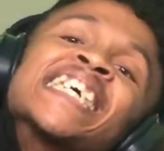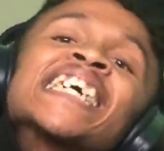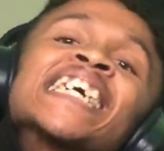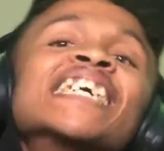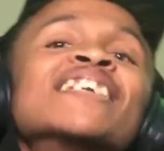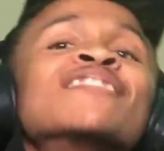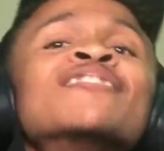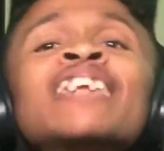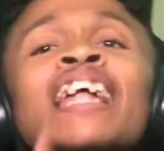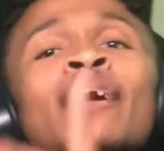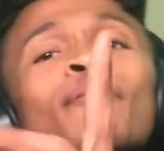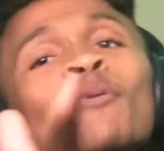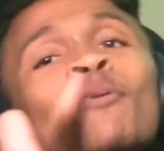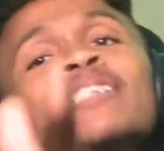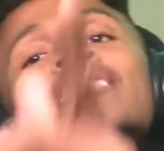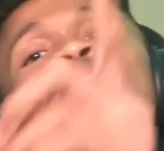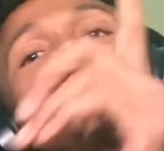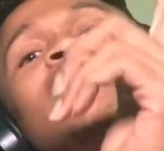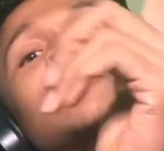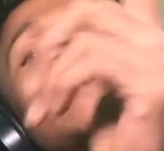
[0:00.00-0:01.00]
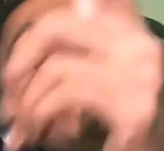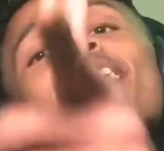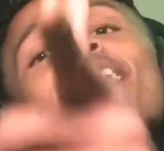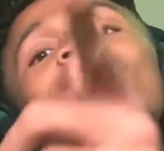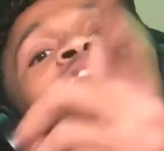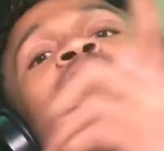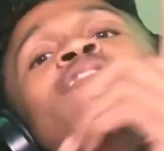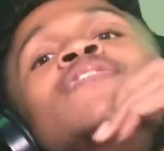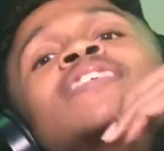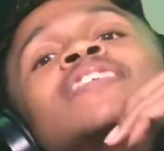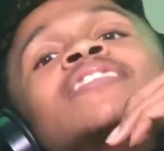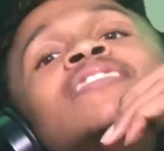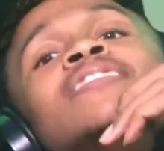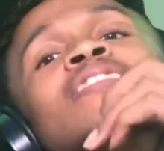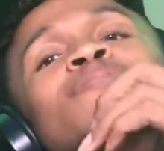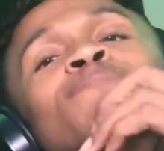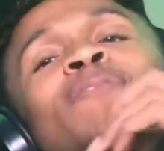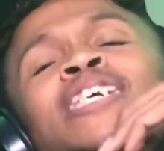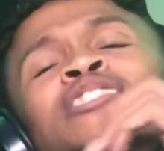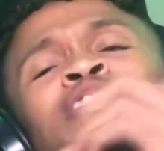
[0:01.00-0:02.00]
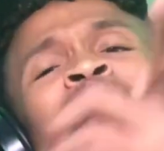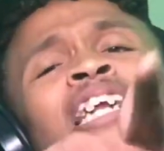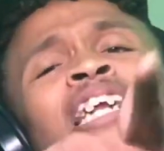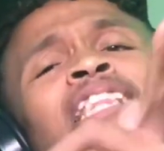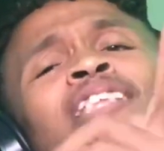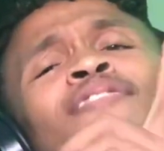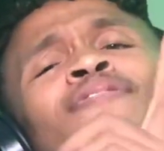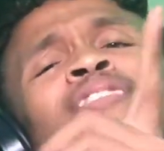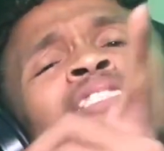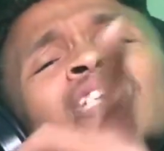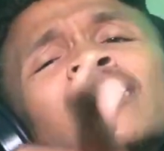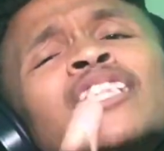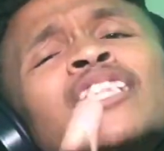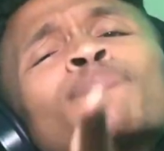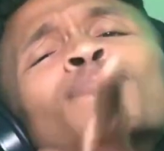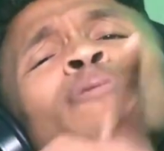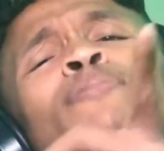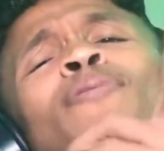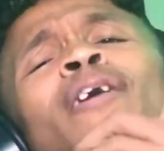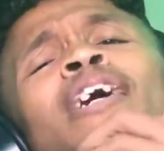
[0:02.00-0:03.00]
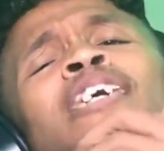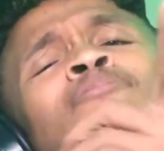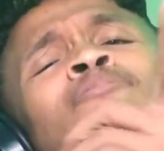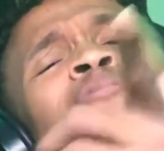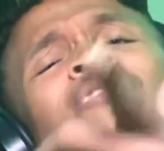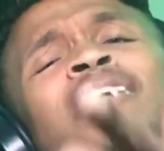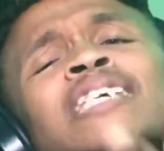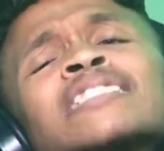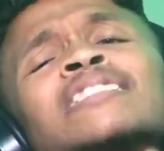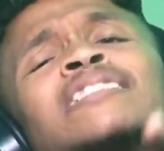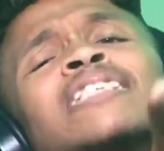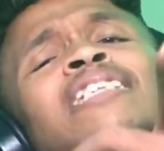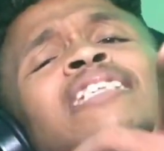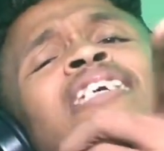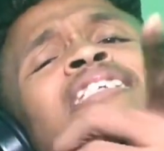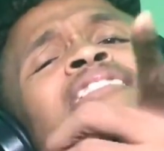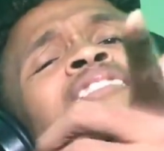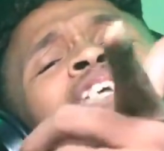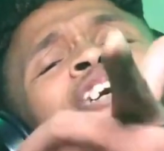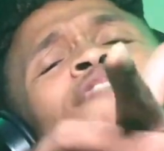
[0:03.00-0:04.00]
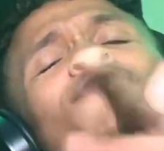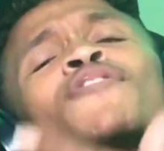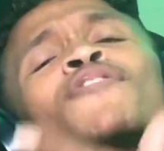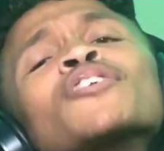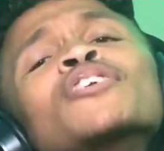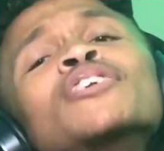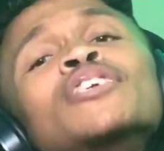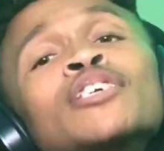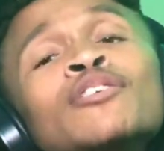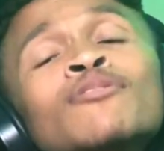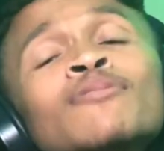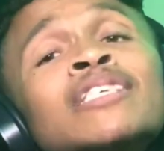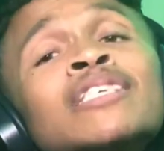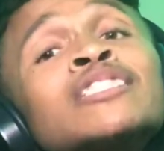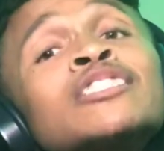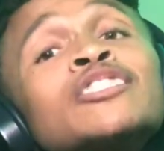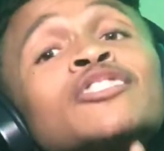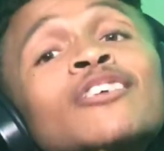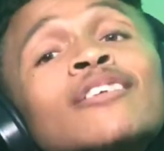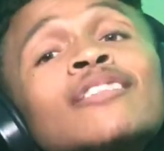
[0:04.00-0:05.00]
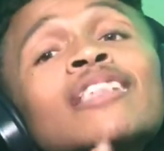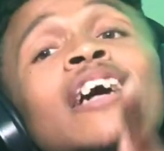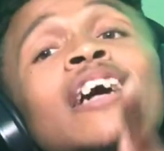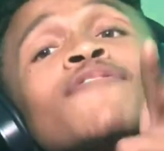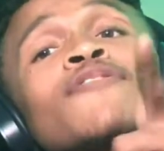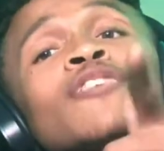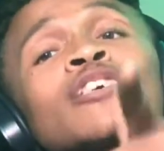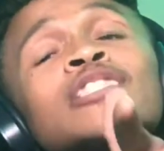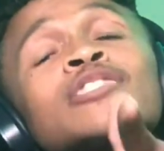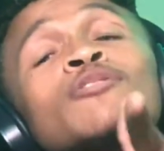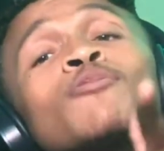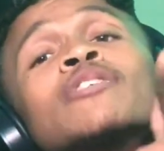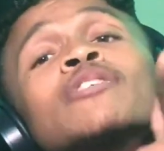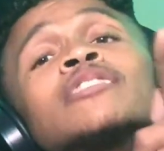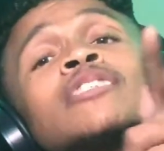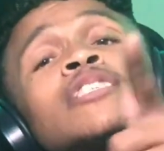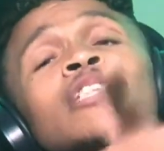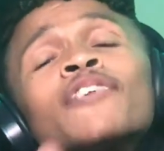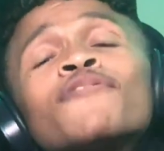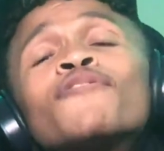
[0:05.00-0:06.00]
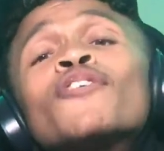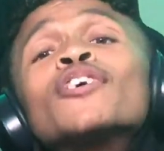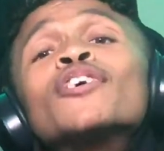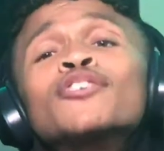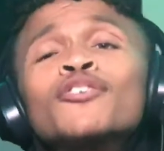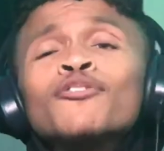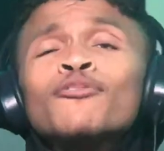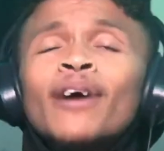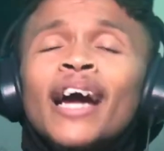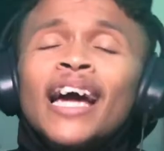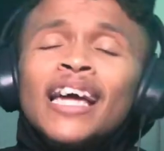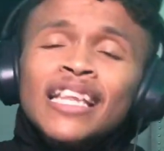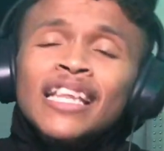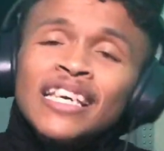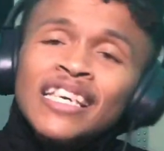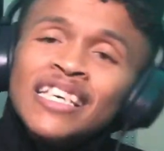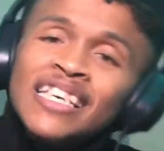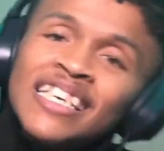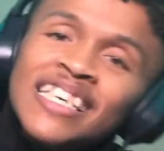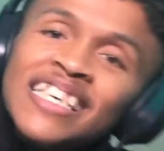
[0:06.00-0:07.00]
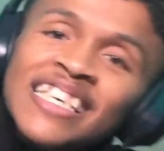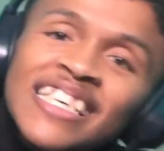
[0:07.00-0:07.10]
did I waste your life living by trying to live up to other people's expectations that they set for you. This is your life, your story, so therefore you write it.